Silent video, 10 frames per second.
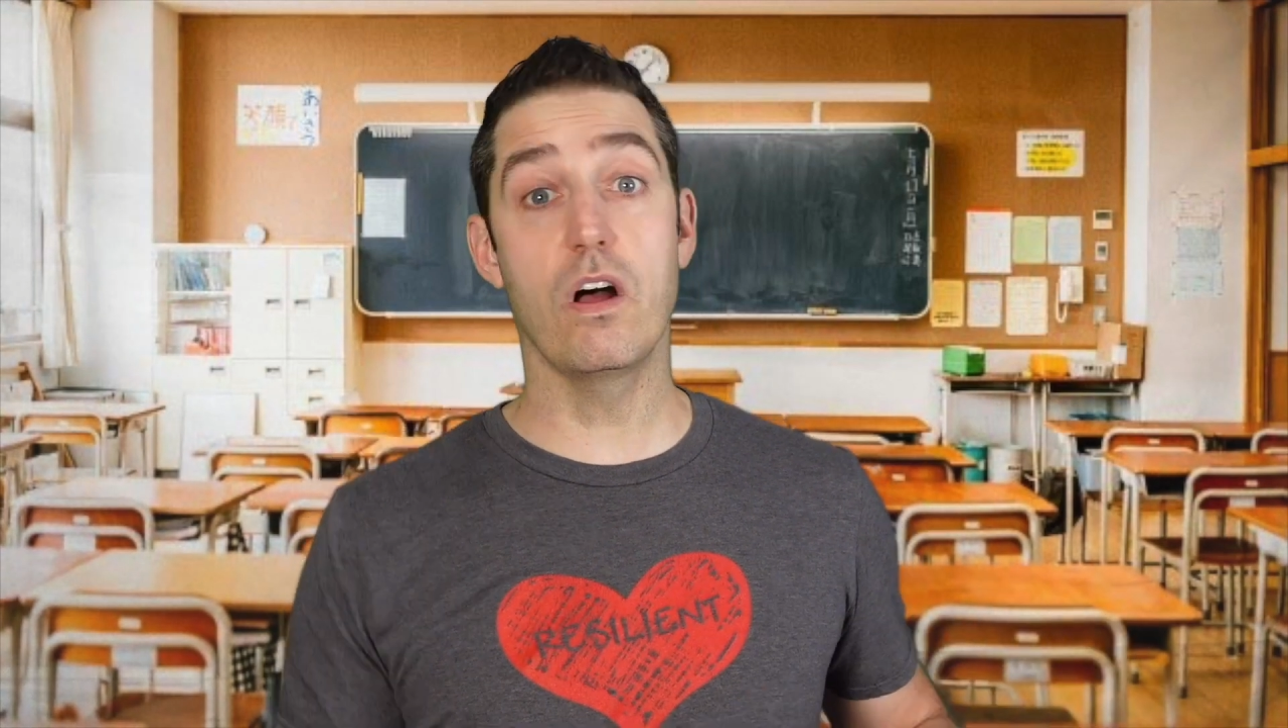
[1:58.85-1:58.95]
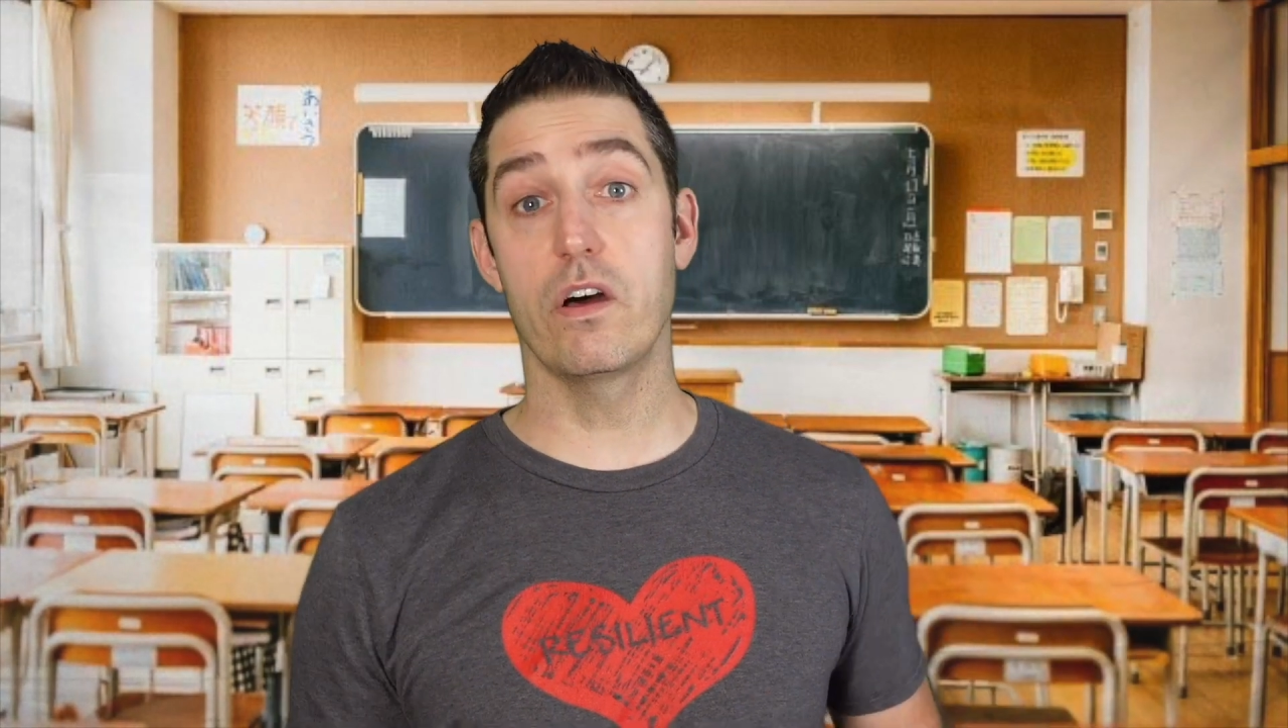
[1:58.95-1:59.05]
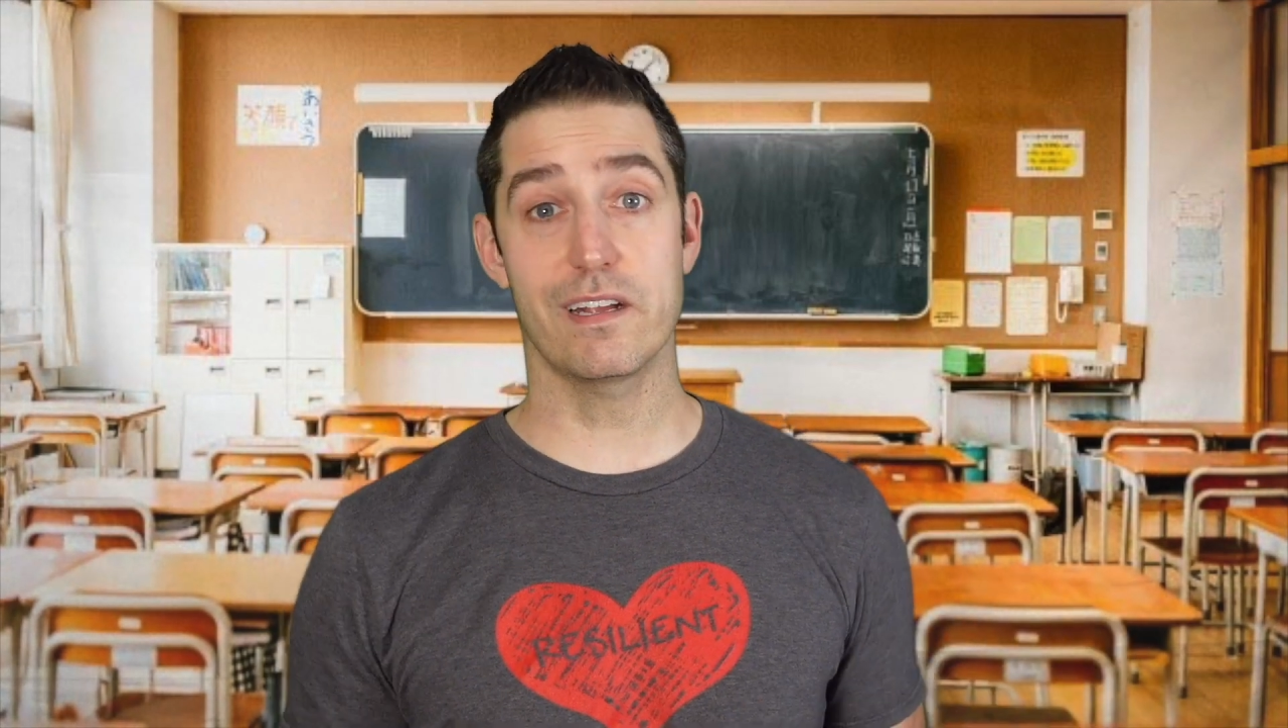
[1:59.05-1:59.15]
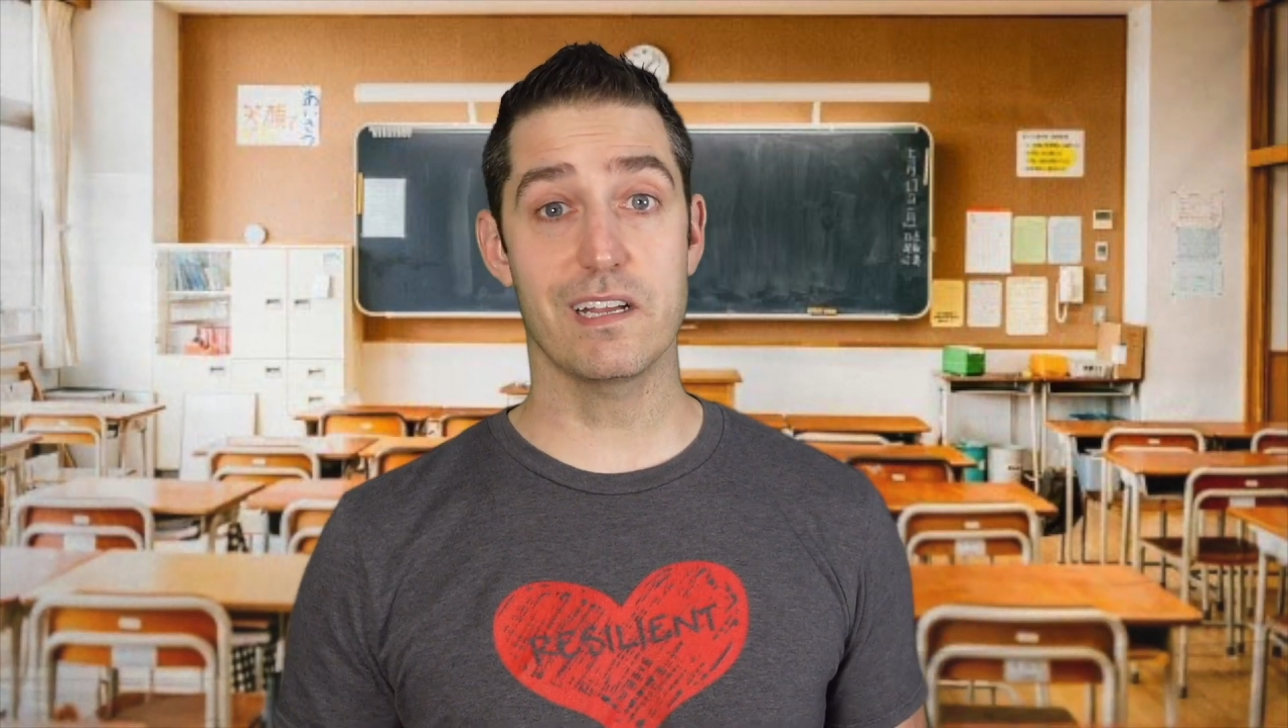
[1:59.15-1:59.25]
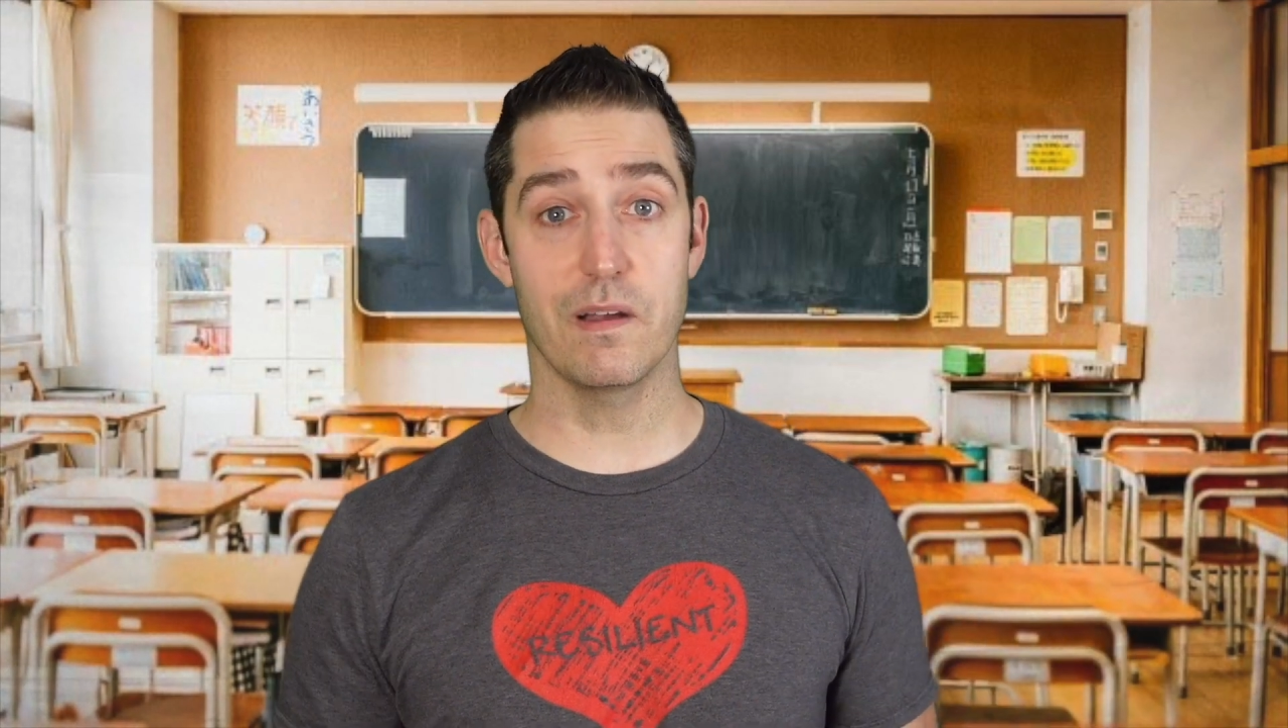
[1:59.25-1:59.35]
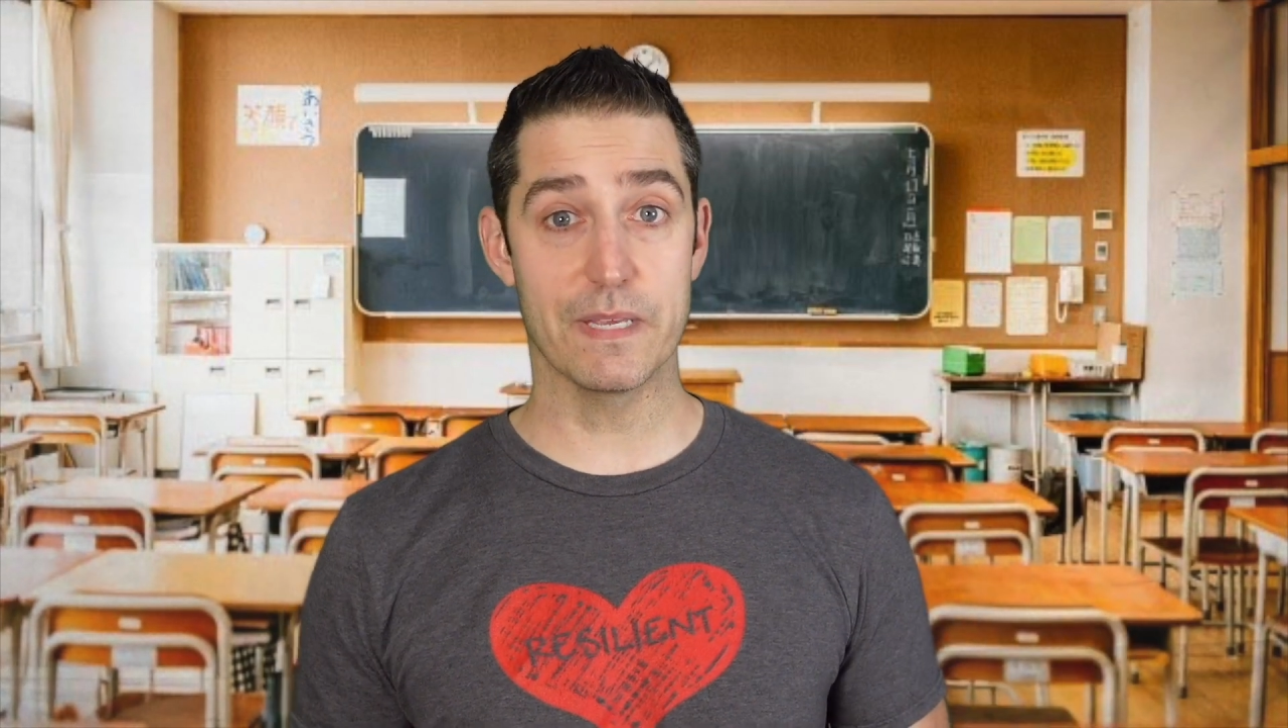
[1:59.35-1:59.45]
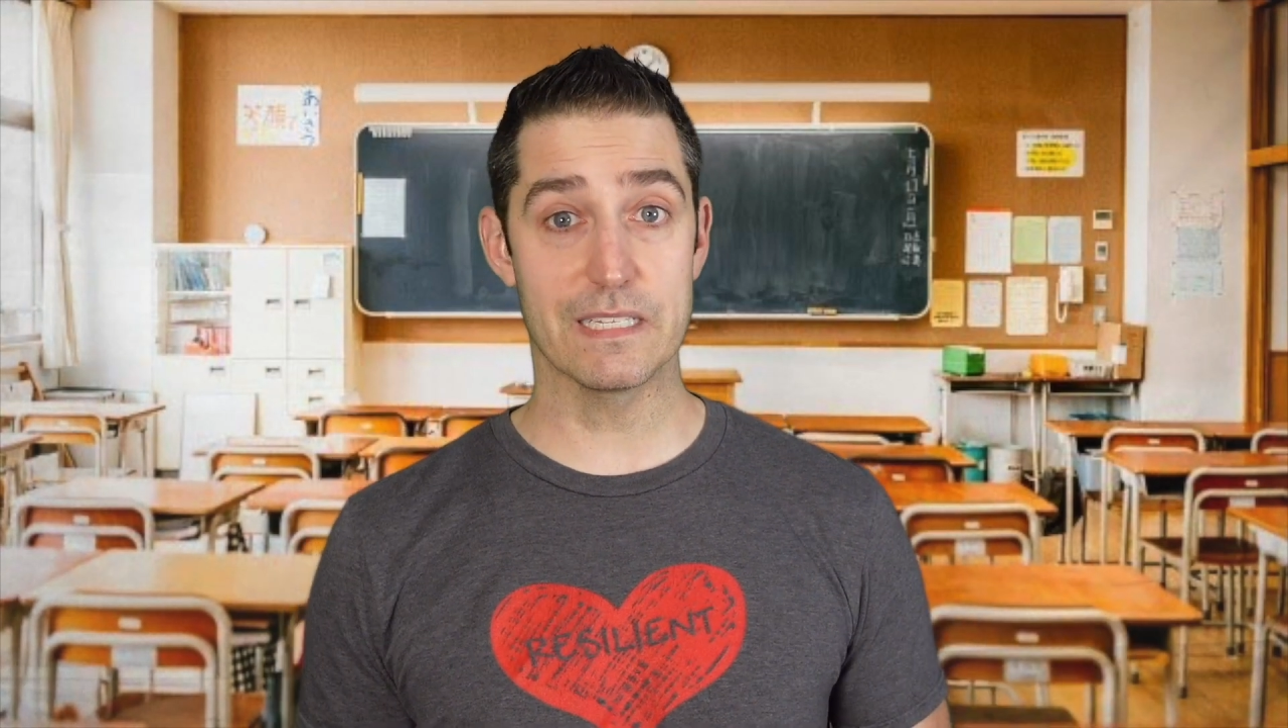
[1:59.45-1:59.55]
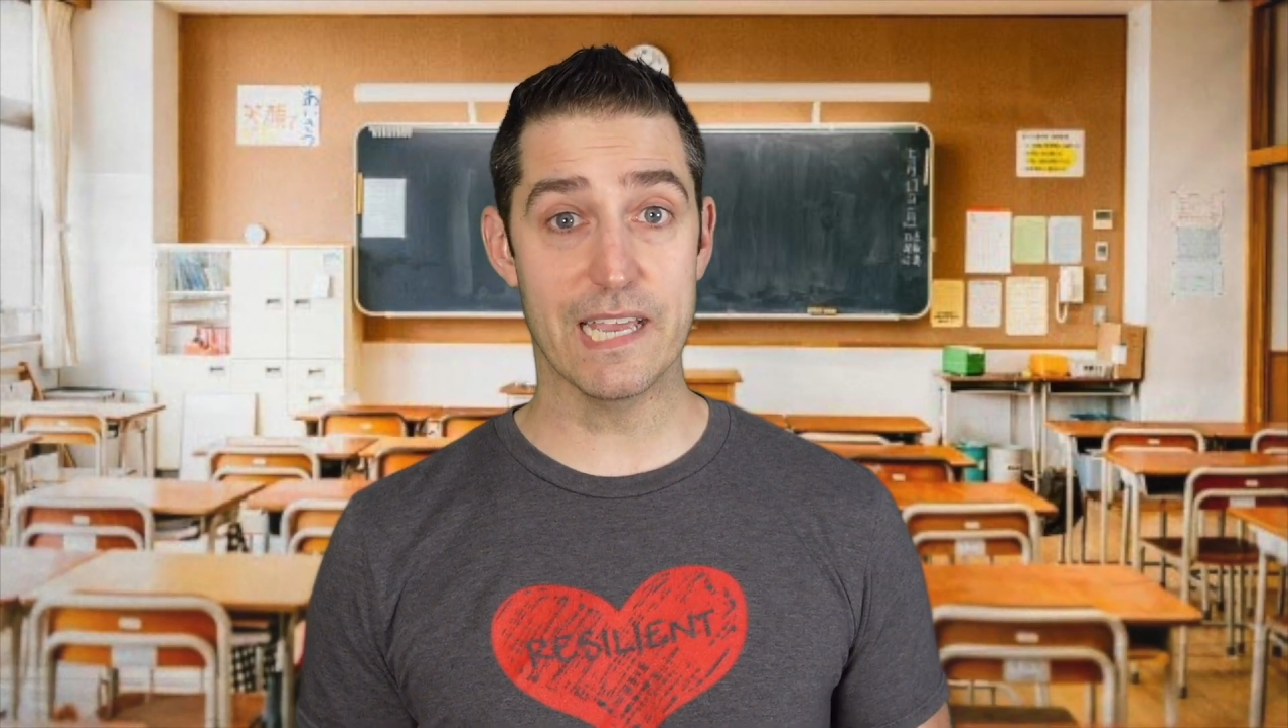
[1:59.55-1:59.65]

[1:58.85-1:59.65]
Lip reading: on a coming